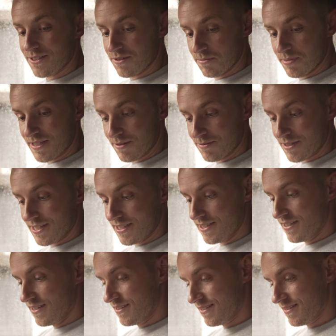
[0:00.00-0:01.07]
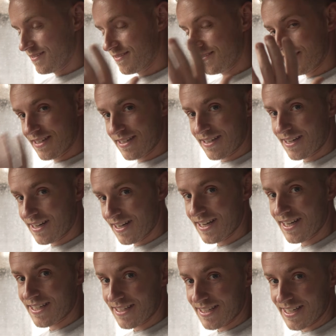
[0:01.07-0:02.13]
go and pick up the keys,
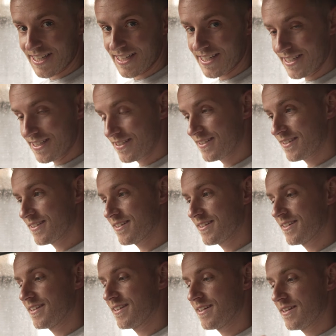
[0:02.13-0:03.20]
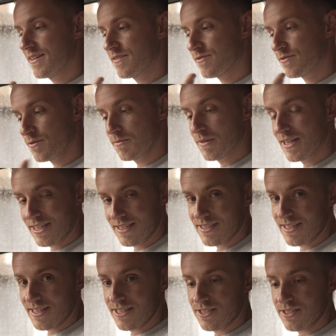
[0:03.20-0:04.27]
collect the keys from the
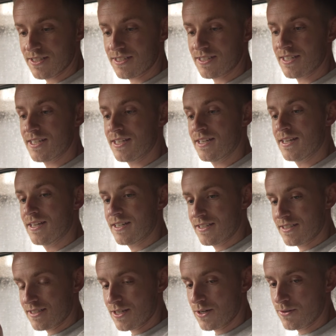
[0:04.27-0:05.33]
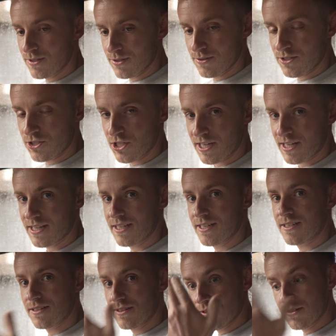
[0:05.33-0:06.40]
letting agency to go and do a
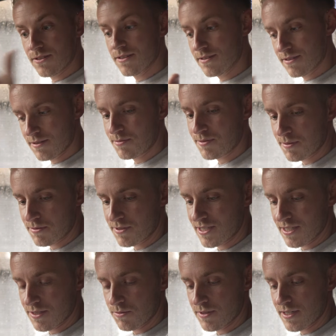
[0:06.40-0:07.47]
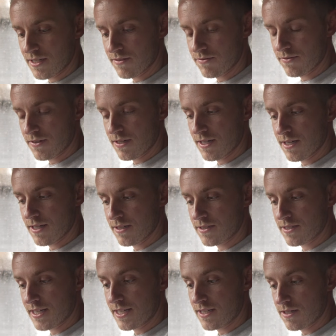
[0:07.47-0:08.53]
check-in on the property that we have
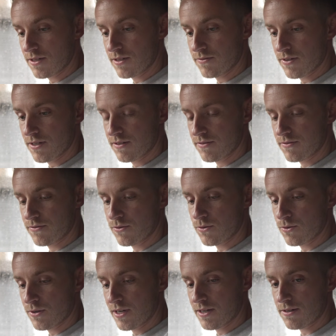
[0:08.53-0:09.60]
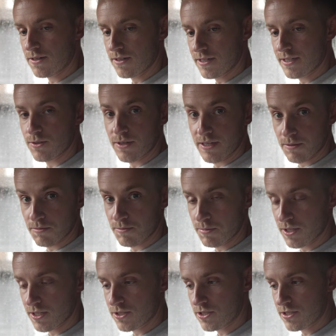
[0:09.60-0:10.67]
taken over for our client or help them
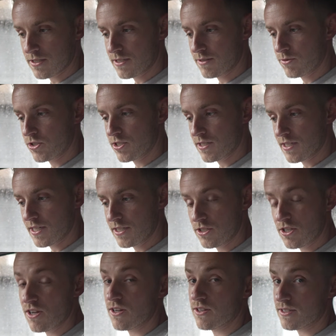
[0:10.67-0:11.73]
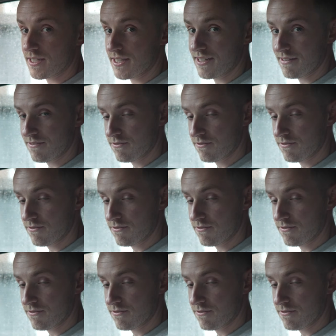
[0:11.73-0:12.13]
purchase, which is a turnkey